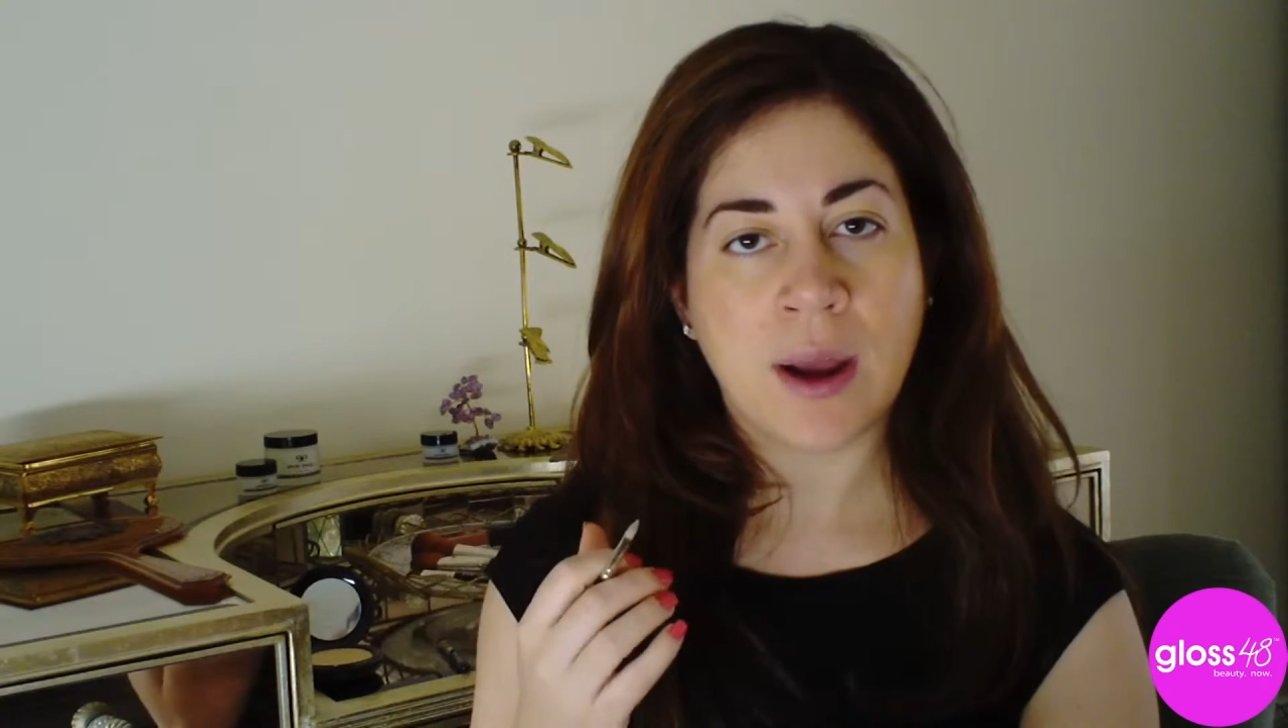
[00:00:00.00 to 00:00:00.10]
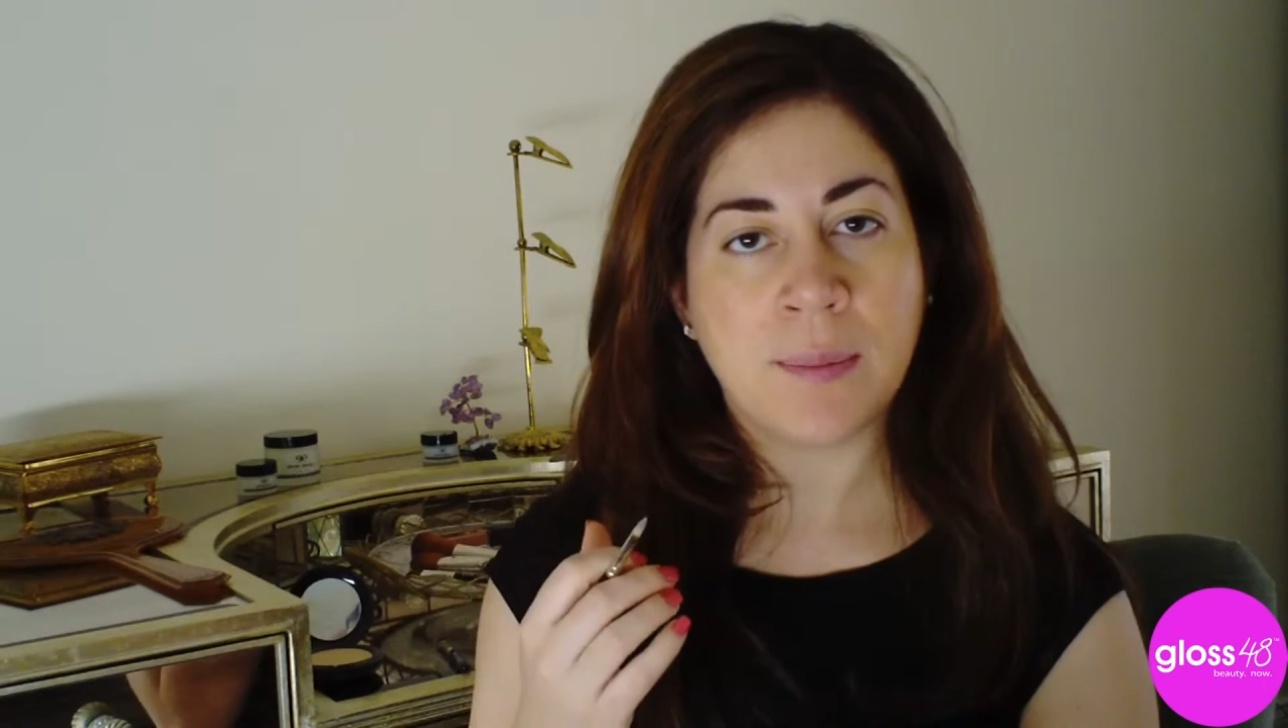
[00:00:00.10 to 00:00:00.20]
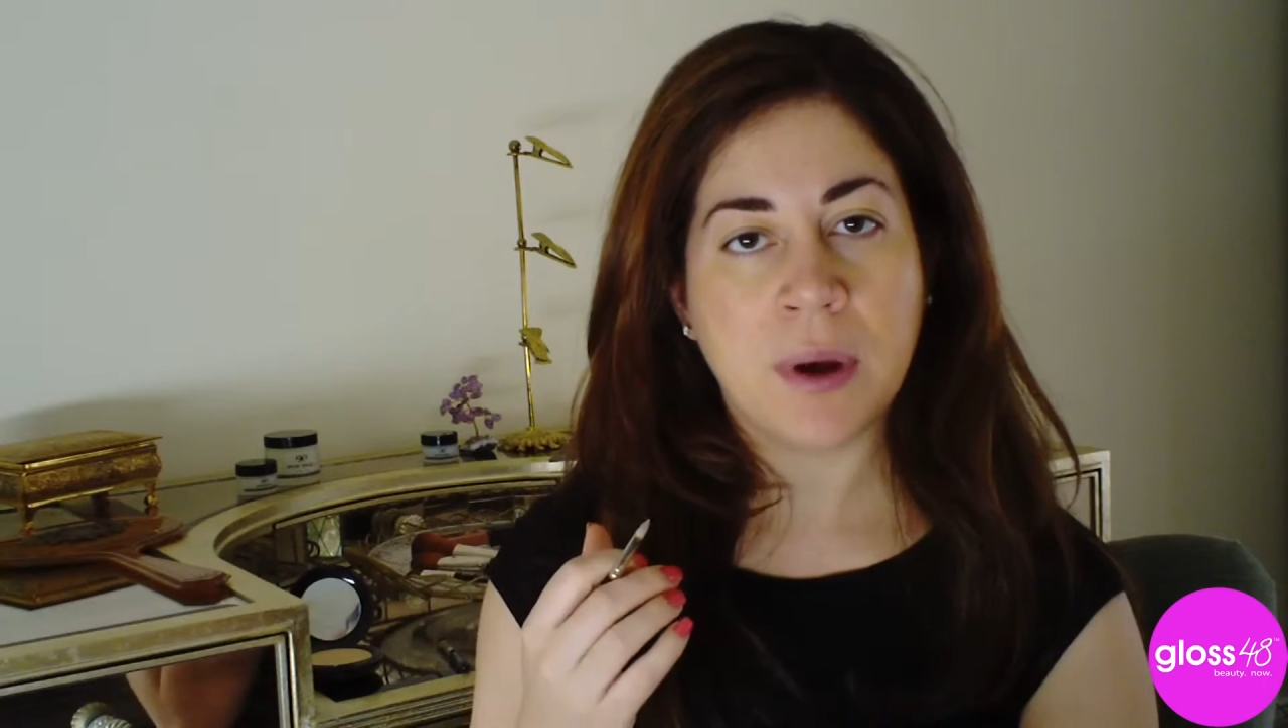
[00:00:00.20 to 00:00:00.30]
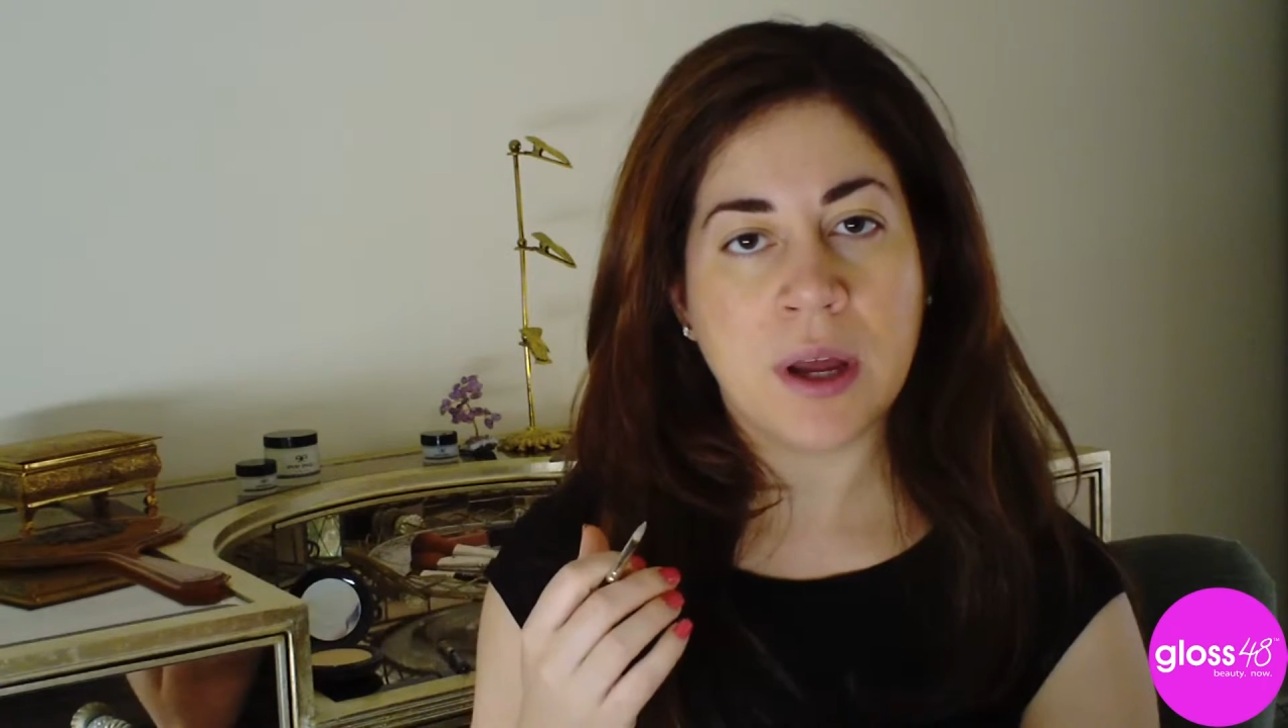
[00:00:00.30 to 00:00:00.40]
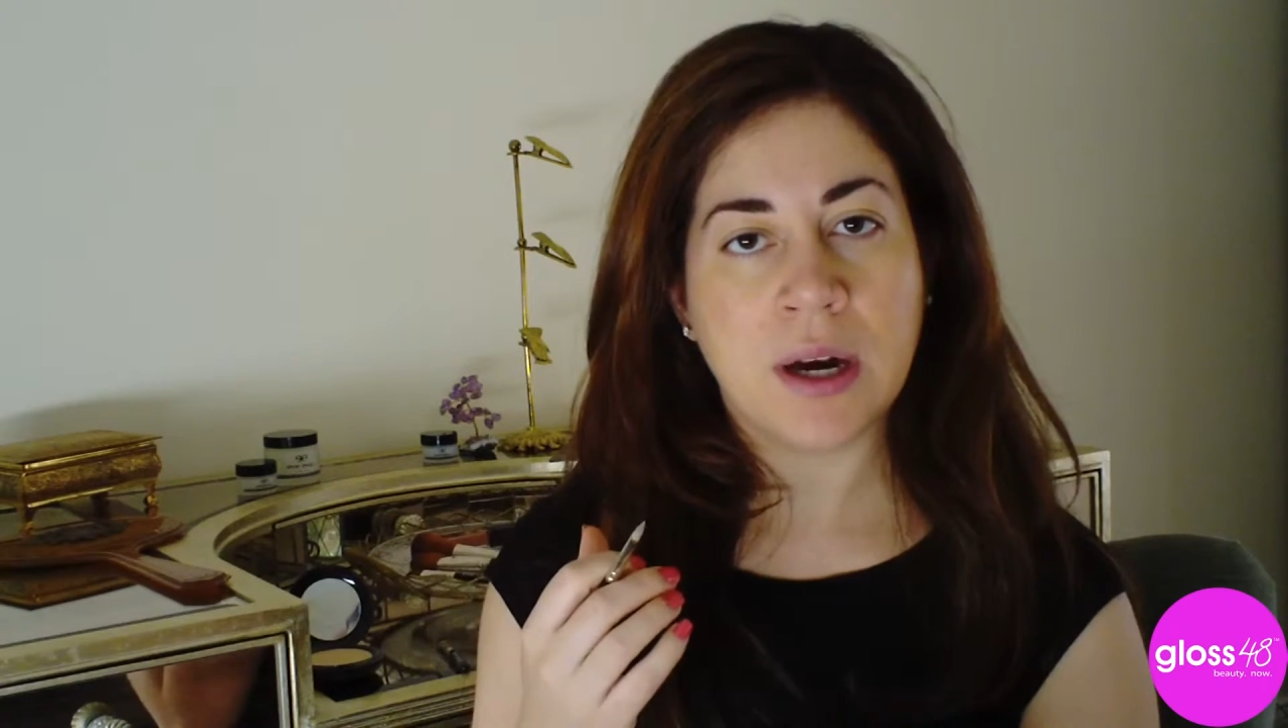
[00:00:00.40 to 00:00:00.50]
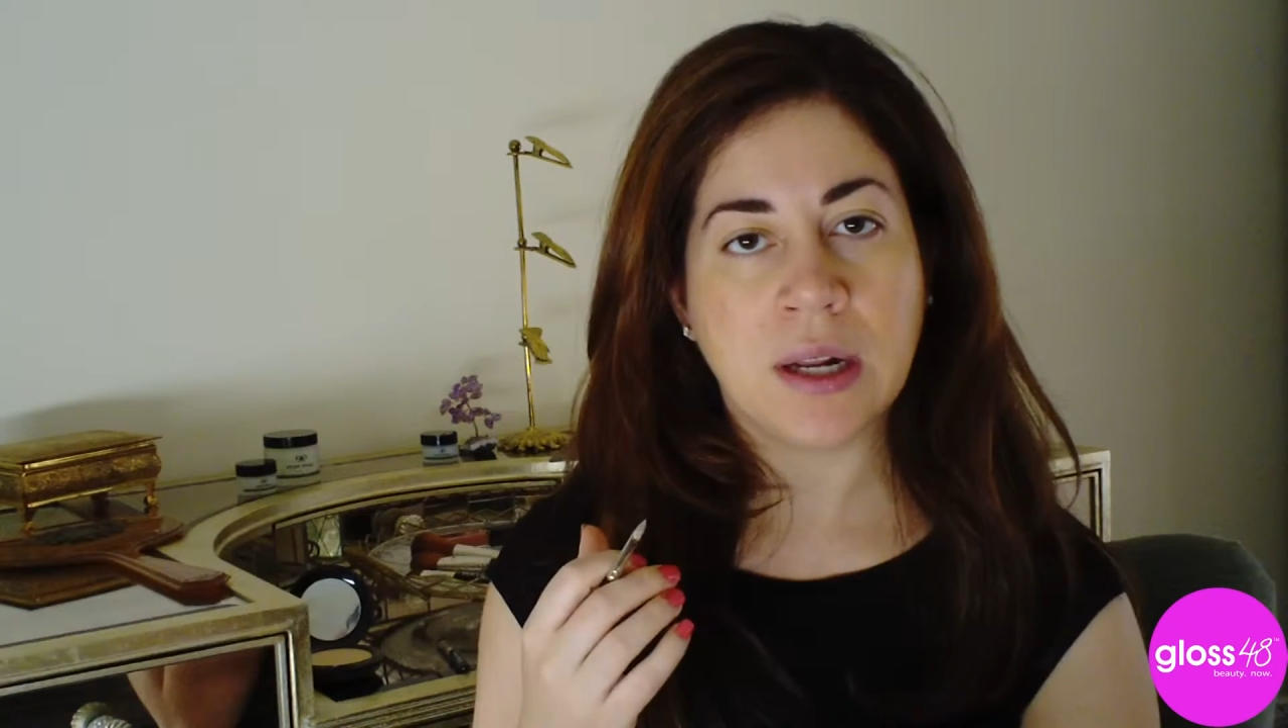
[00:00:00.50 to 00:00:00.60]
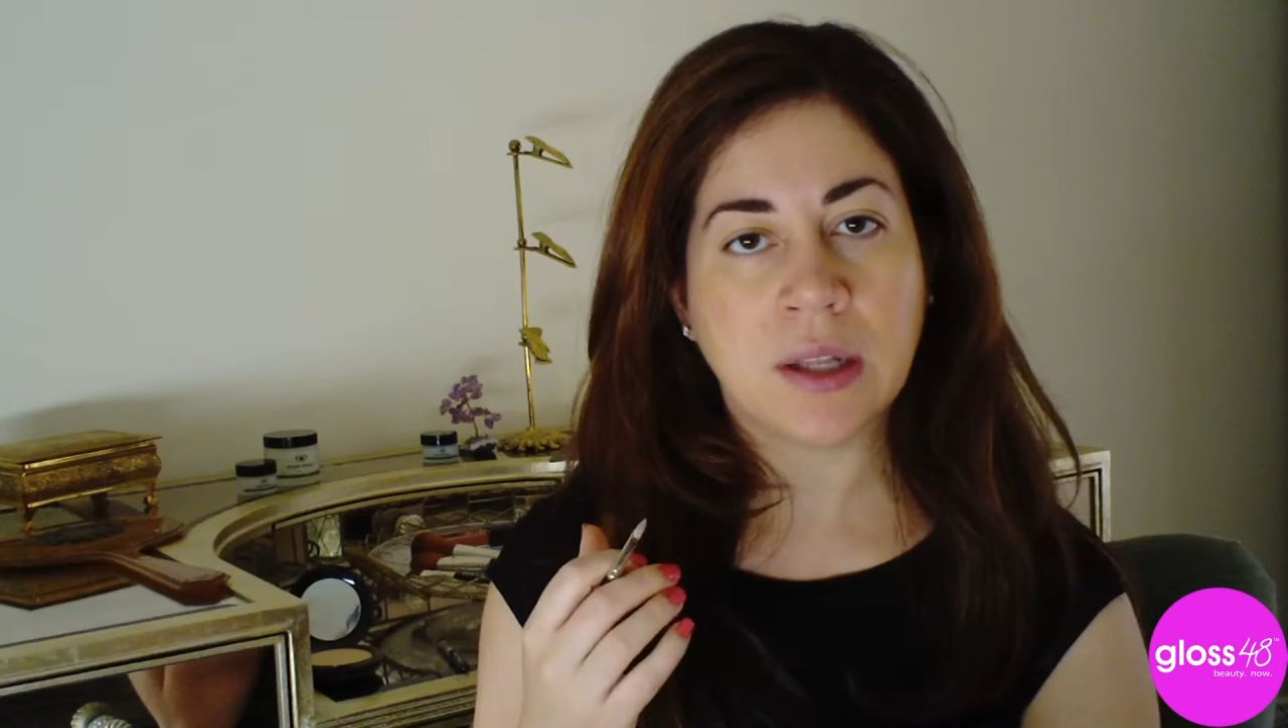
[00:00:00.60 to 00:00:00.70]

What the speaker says: I put